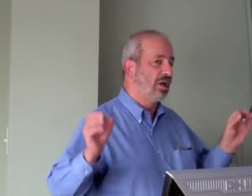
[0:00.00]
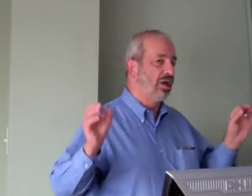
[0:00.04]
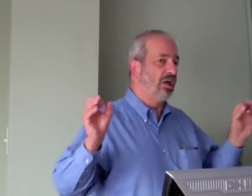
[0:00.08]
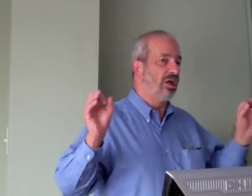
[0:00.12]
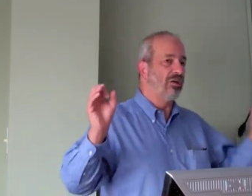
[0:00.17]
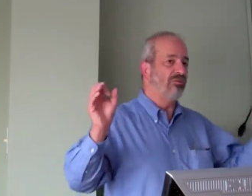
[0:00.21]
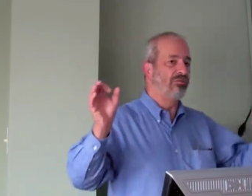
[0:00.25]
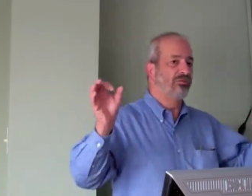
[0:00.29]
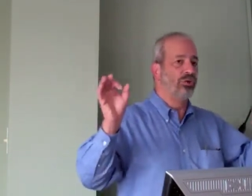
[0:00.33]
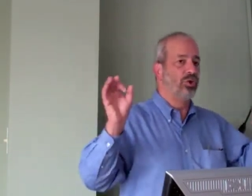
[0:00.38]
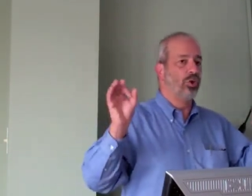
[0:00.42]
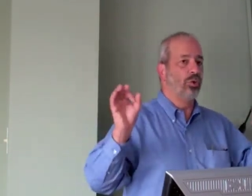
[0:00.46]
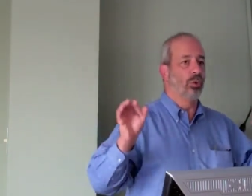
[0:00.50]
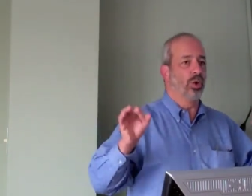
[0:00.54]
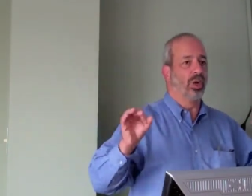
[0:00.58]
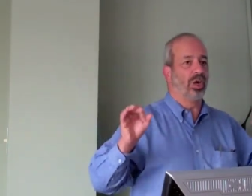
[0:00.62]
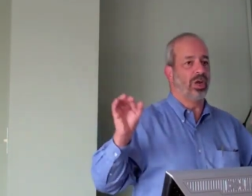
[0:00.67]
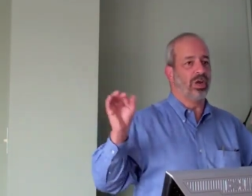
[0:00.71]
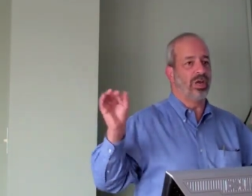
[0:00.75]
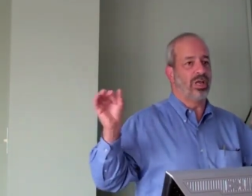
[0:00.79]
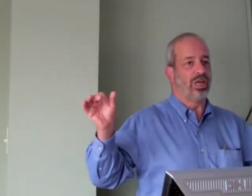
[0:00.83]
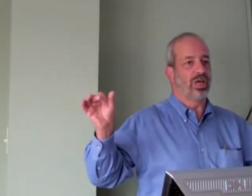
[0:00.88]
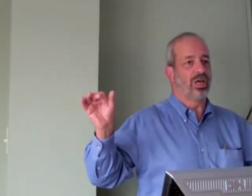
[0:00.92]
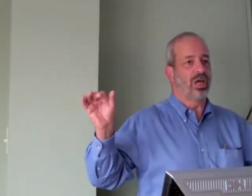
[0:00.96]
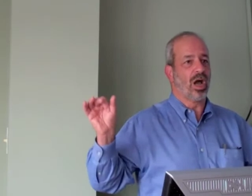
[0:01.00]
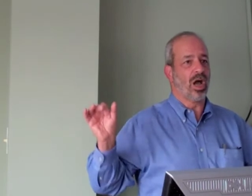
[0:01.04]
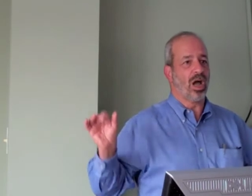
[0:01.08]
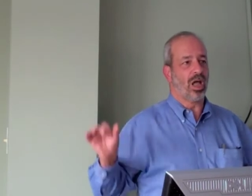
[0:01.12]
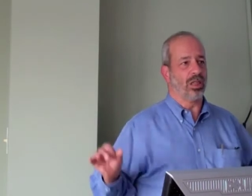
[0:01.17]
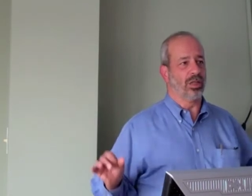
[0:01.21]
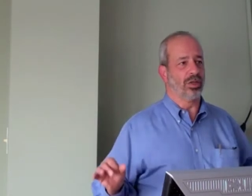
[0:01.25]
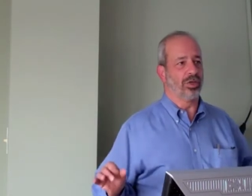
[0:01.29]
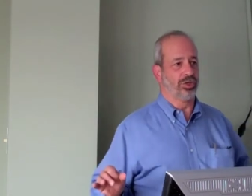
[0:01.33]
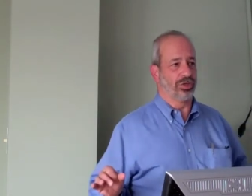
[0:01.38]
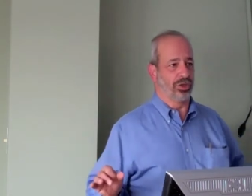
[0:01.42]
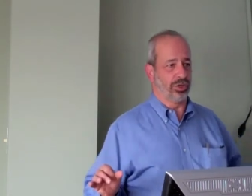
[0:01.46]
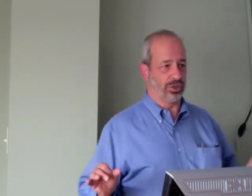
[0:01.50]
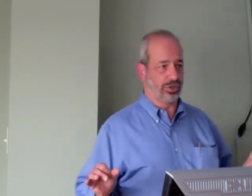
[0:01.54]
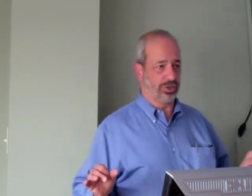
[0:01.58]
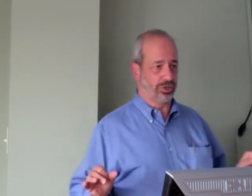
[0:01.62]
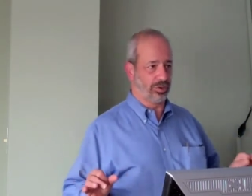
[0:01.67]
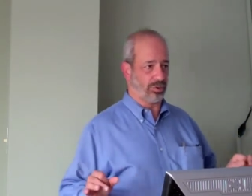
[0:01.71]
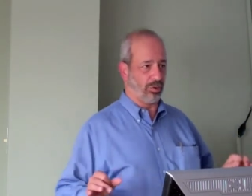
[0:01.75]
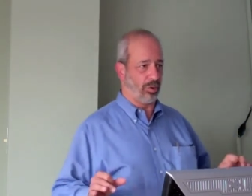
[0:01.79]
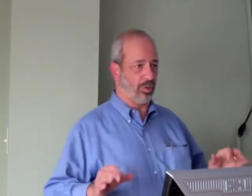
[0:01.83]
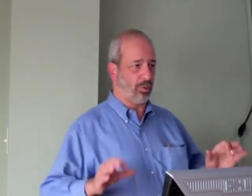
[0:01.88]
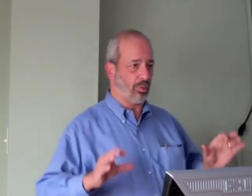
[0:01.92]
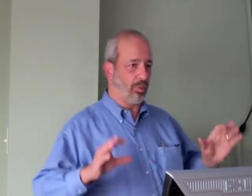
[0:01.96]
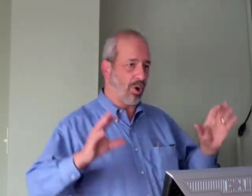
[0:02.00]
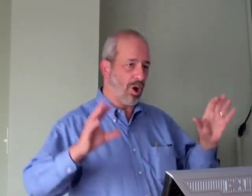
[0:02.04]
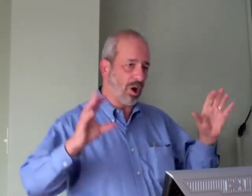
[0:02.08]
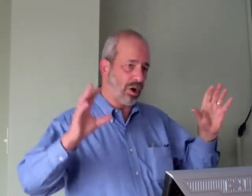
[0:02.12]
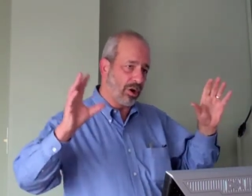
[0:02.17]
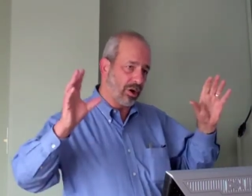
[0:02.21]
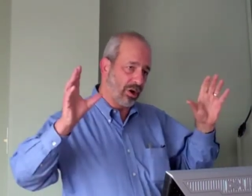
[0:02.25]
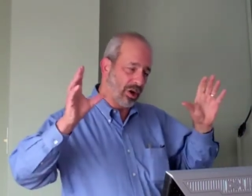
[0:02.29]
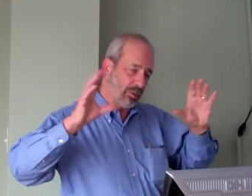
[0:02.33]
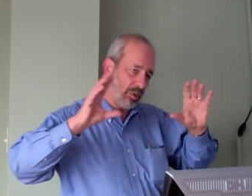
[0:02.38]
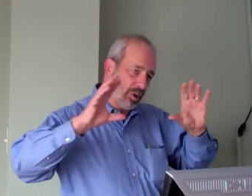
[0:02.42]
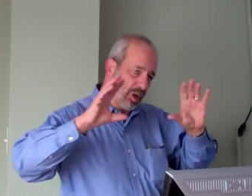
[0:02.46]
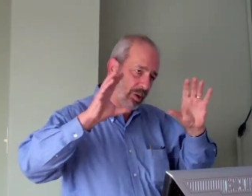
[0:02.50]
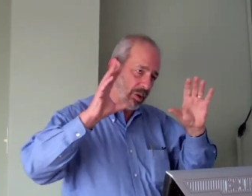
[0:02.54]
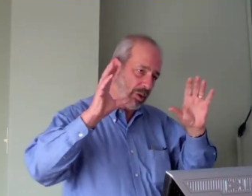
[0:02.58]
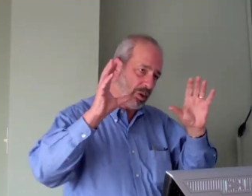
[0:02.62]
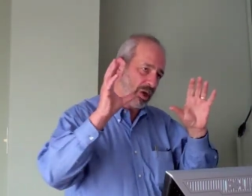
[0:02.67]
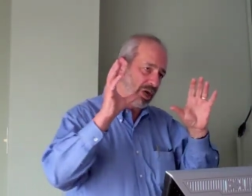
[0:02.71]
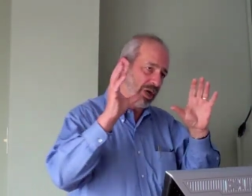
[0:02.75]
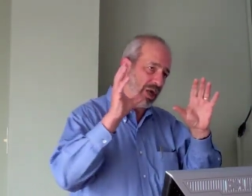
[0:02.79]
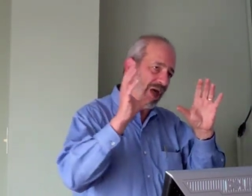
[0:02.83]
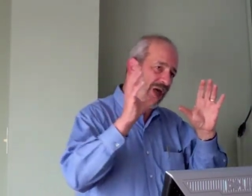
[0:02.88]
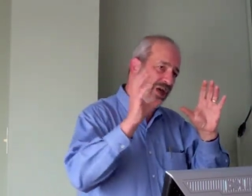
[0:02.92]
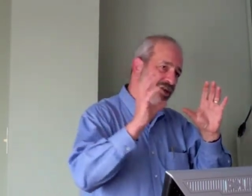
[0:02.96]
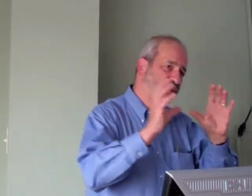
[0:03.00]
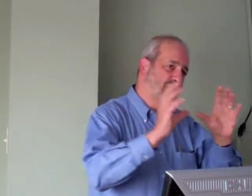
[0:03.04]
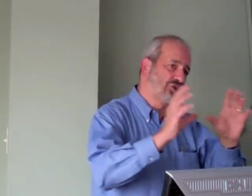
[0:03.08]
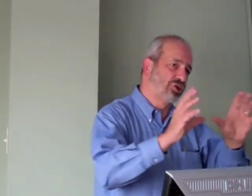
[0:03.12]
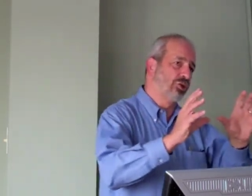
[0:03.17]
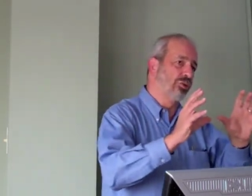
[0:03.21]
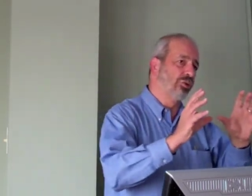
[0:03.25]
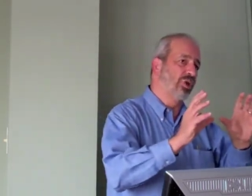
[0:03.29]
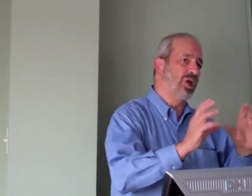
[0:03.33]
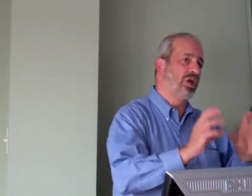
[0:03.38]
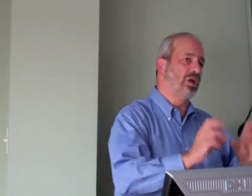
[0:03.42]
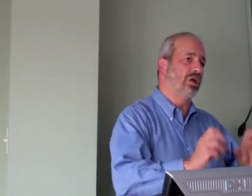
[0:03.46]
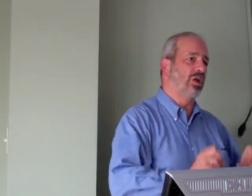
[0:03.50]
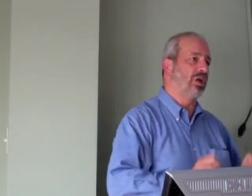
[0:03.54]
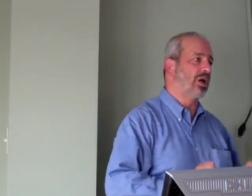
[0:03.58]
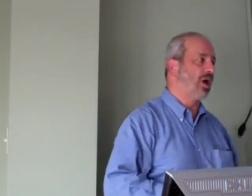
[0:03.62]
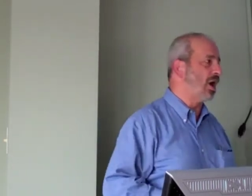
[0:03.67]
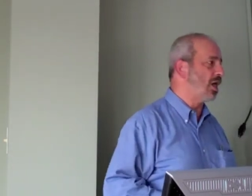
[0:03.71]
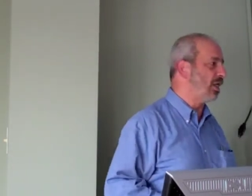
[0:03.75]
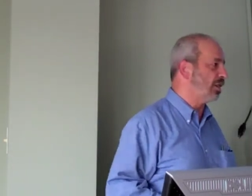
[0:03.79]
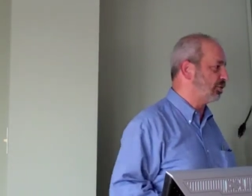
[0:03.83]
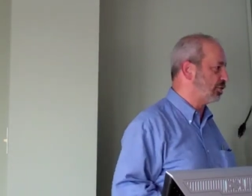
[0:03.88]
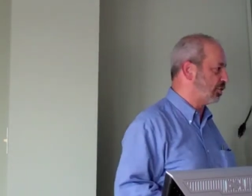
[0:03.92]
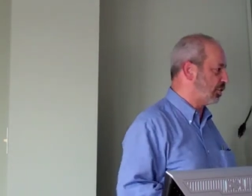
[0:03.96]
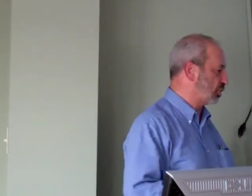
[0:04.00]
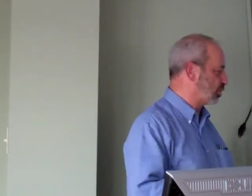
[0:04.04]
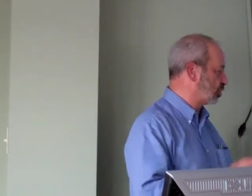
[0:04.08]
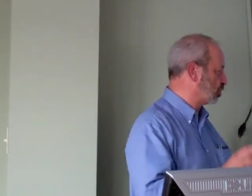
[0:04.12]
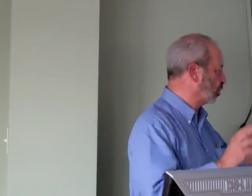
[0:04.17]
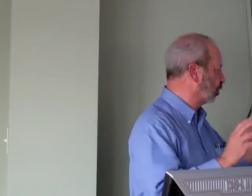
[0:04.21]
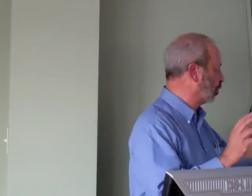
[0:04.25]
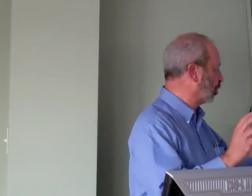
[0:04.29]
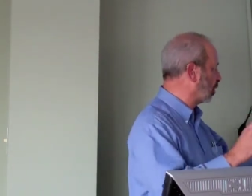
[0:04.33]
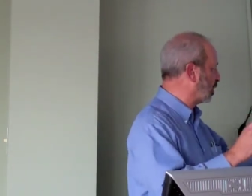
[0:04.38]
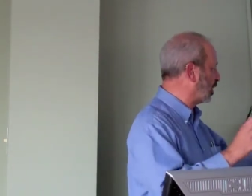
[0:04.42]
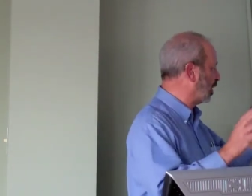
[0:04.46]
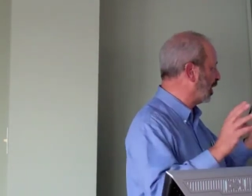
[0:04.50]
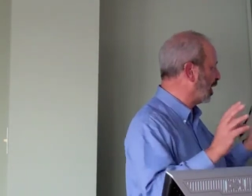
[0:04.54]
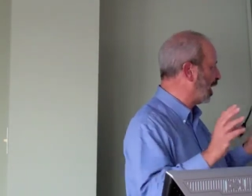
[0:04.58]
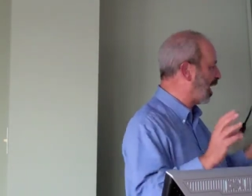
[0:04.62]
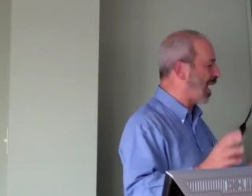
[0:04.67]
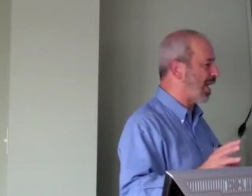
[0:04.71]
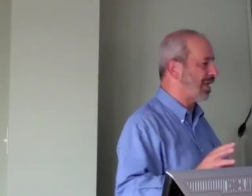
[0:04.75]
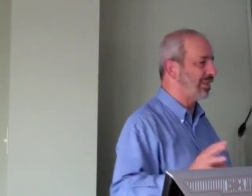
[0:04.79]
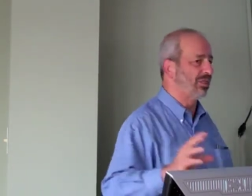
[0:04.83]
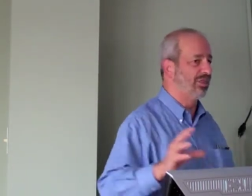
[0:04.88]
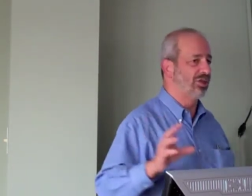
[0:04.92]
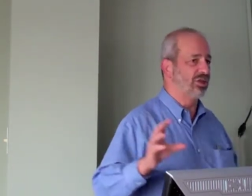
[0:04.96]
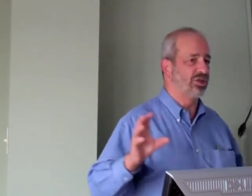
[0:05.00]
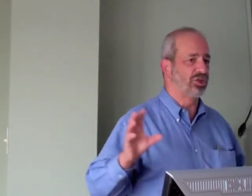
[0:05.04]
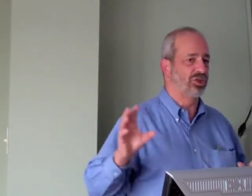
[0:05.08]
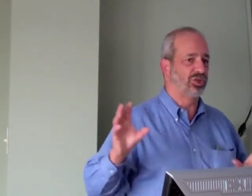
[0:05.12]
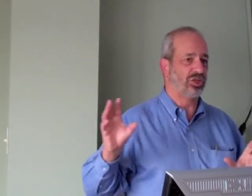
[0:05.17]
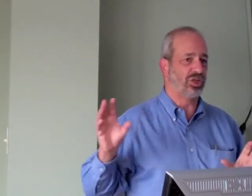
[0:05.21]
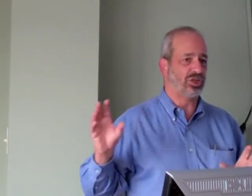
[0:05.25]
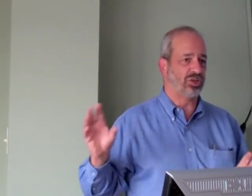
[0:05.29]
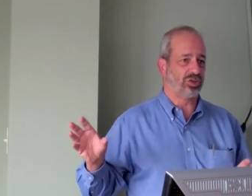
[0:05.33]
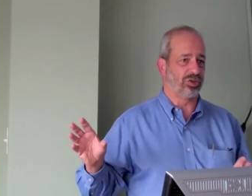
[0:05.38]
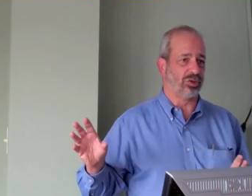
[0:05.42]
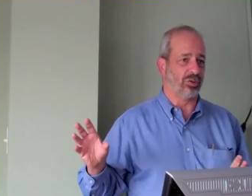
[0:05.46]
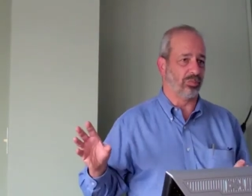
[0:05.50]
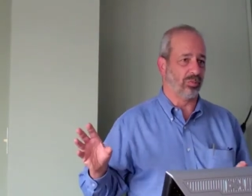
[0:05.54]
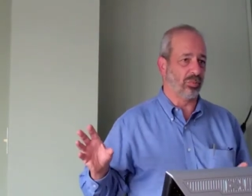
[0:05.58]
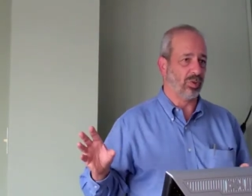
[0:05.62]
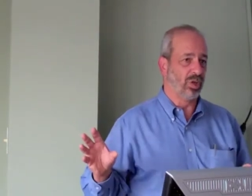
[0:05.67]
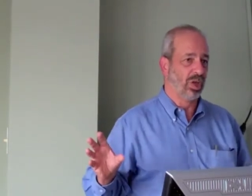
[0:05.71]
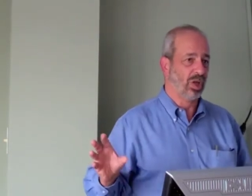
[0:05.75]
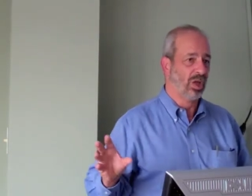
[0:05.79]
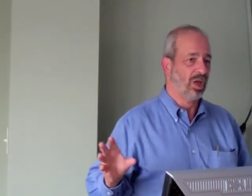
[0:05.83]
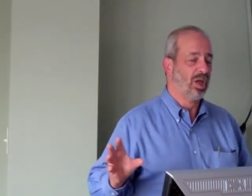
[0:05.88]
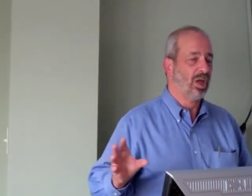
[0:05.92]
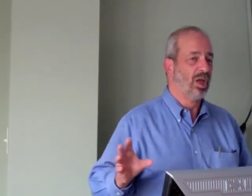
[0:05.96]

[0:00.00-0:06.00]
If you were an ecologist or water, an estuarine ecologist looking at this system